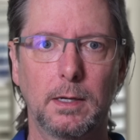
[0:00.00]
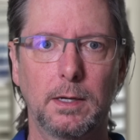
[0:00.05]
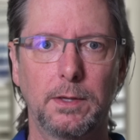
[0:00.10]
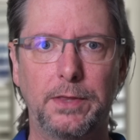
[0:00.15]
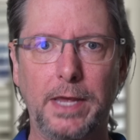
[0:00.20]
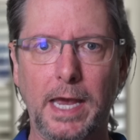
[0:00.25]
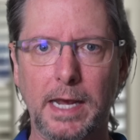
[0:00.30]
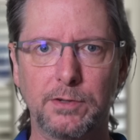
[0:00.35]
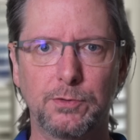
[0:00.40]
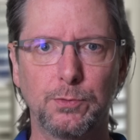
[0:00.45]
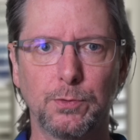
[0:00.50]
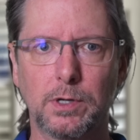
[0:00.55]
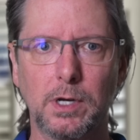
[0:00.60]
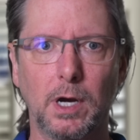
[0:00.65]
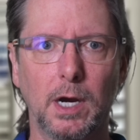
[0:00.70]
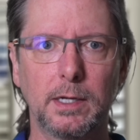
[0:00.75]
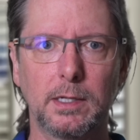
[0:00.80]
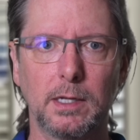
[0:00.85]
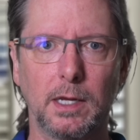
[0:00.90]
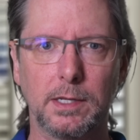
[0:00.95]
The actual
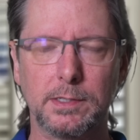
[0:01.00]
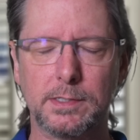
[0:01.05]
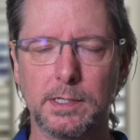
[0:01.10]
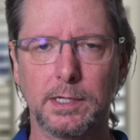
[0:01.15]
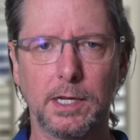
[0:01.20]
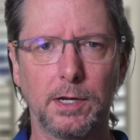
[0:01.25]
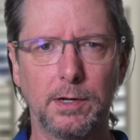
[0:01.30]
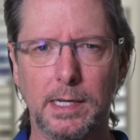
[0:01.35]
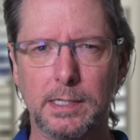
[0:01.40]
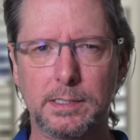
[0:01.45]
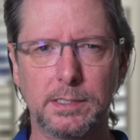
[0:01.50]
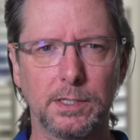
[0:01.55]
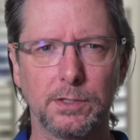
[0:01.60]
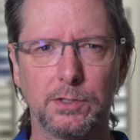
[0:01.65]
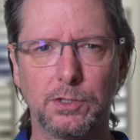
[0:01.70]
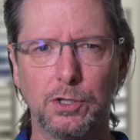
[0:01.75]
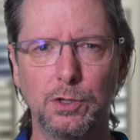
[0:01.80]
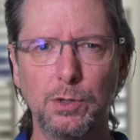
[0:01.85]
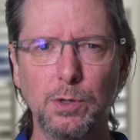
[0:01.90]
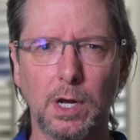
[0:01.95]
guidelines are no less than
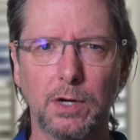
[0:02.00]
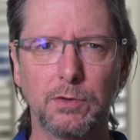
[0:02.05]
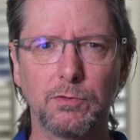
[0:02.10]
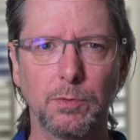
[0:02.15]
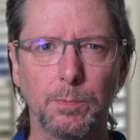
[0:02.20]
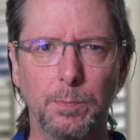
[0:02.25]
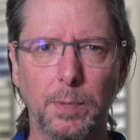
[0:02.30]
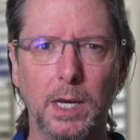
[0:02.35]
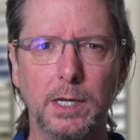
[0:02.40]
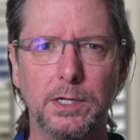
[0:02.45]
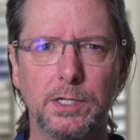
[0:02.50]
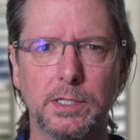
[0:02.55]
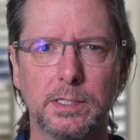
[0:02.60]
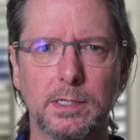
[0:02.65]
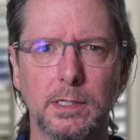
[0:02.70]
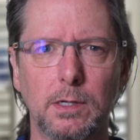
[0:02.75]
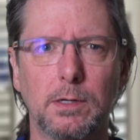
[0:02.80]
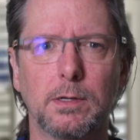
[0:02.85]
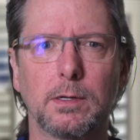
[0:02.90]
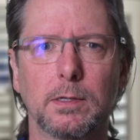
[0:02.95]
200 pages
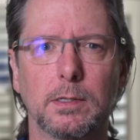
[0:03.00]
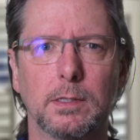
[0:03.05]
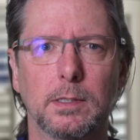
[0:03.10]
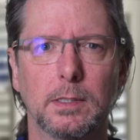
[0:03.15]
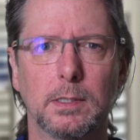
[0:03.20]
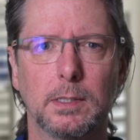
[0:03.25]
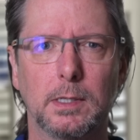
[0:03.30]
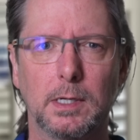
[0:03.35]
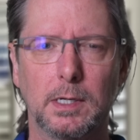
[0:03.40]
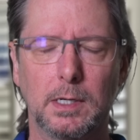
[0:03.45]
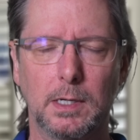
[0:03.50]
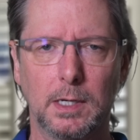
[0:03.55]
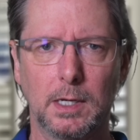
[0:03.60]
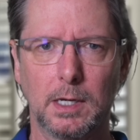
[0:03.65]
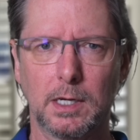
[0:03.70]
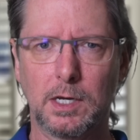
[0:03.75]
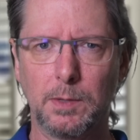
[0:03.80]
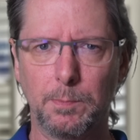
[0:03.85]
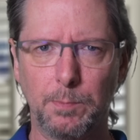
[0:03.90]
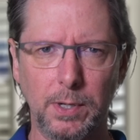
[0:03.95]
long.
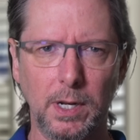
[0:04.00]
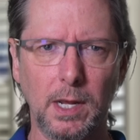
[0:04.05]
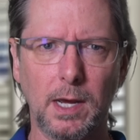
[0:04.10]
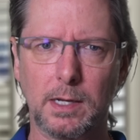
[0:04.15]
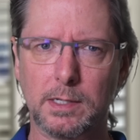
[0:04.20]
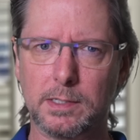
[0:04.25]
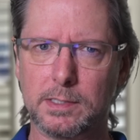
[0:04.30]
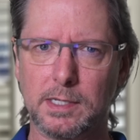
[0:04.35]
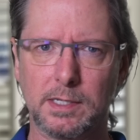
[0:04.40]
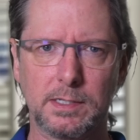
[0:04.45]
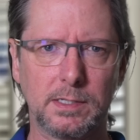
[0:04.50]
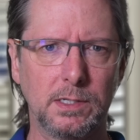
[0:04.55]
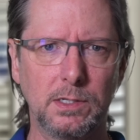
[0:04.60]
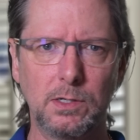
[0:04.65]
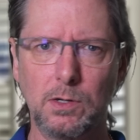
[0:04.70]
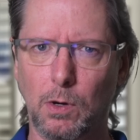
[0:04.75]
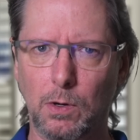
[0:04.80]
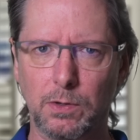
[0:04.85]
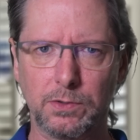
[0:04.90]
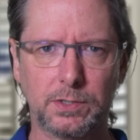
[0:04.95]
Compliance is
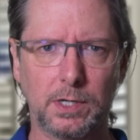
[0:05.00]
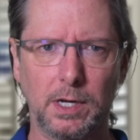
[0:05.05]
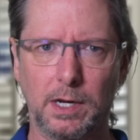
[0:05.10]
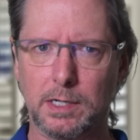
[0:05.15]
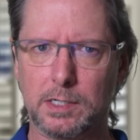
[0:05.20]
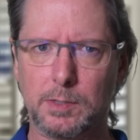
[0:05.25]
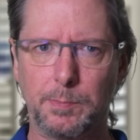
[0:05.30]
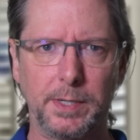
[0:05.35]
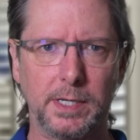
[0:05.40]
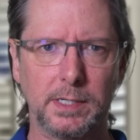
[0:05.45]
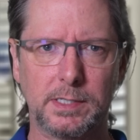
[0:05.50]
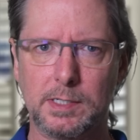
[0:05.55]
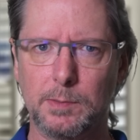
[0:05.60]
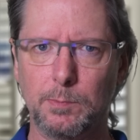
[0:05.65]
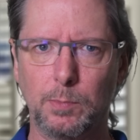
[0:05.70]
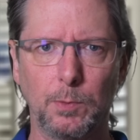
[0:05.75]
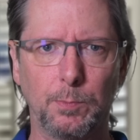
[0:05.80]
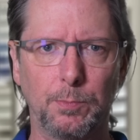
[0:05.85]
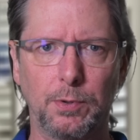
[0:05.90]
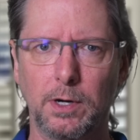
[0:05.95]
not going to be a
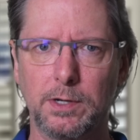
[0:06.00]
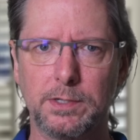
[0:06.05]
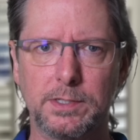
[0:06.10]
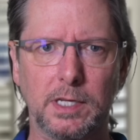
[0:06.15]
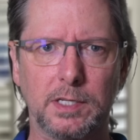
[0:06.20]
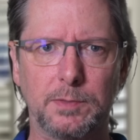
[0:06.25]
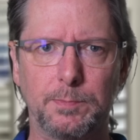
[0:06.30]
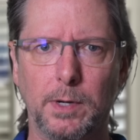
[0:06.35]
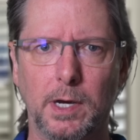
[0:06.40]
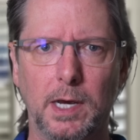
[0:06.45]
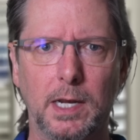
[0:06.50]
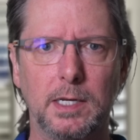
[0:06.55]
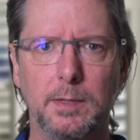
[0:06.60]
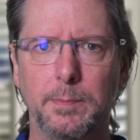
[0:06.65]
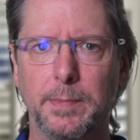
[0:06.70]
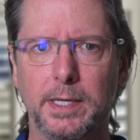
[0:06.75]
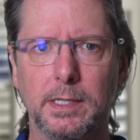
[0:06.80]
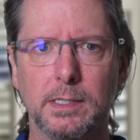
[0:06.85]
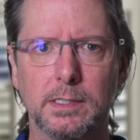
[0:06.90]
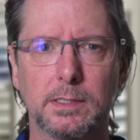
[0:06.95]
simple process by any
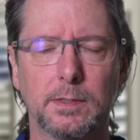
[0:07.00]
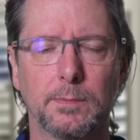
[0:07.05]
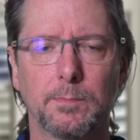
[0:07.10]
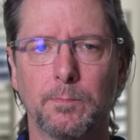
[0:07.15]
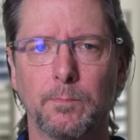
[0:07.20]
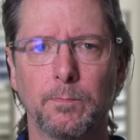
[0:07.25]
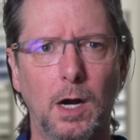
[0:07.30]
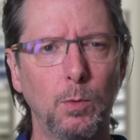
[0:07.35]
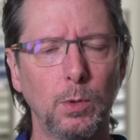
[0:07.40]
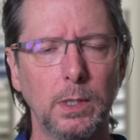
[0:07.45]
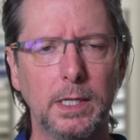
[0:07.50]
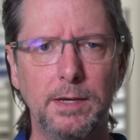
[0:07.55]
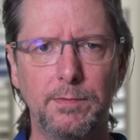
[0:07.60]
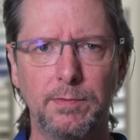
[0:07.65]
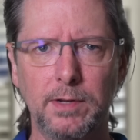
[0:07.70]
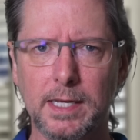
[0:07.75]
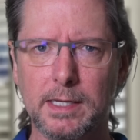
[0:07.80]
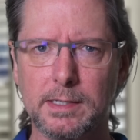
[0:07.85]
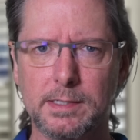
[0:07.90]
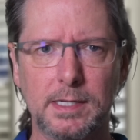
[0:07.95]
means. I will leave
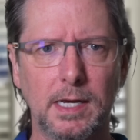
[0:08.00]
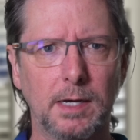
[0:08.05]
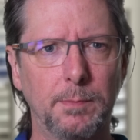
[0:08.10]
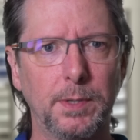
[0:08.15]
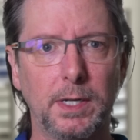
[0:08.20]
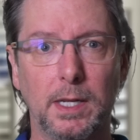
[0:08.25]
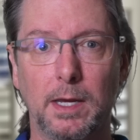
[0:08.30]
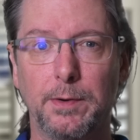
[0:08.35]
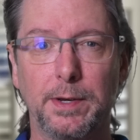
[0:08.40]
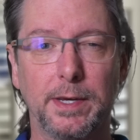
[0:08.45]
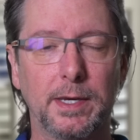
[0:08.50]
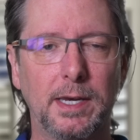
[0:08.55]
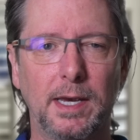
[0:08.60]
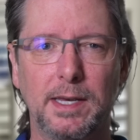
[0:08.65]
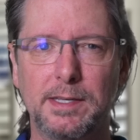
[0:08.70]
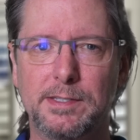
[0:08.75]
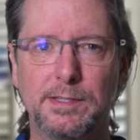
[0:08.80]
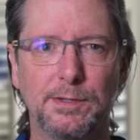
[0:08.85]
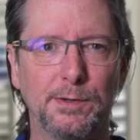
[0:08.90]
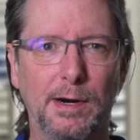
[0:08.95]
links down below in
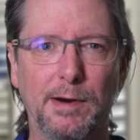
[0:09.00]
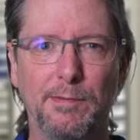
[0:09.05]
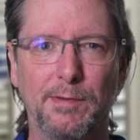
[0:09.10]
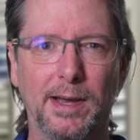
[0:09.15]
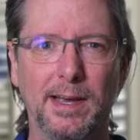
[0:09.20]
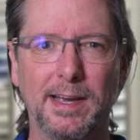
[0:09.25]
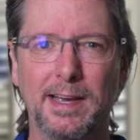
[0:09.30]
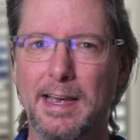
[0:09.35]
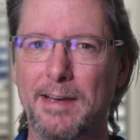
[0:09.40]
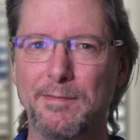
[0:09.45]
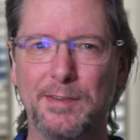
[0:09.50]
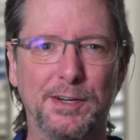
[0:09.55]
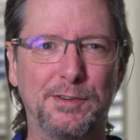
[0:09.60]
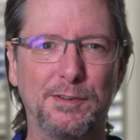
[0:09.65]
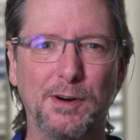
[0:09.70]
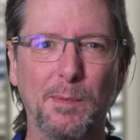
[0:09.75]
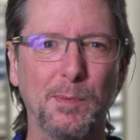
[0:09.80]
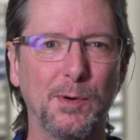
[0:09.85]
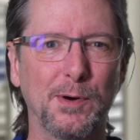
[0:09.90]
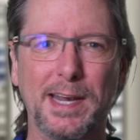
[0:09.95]
case you're ever having
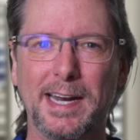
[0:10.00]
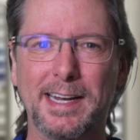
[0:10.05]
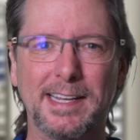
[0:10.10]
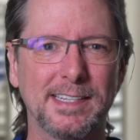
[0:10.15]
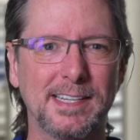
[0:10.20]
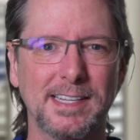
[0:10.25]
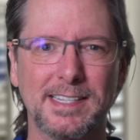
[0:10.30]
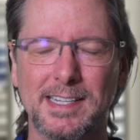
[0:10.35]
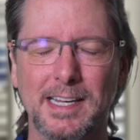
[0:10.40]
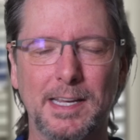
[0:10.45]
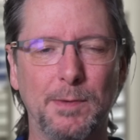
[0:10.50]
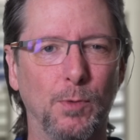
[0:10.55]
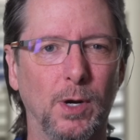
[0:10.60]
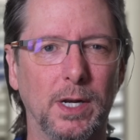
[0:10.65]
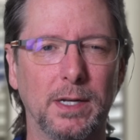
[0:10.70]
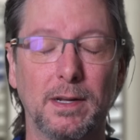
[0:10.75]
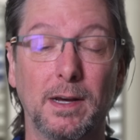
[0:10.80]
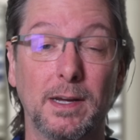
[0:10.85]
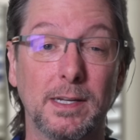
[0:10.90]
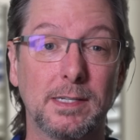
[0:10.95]
trouble getting to sleep
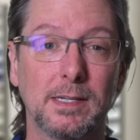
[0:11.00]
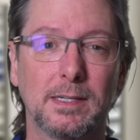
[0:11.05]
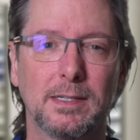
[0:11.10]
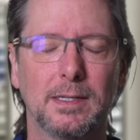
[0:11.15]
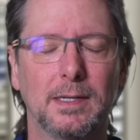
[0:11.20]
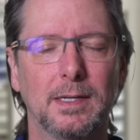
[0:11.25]
one night.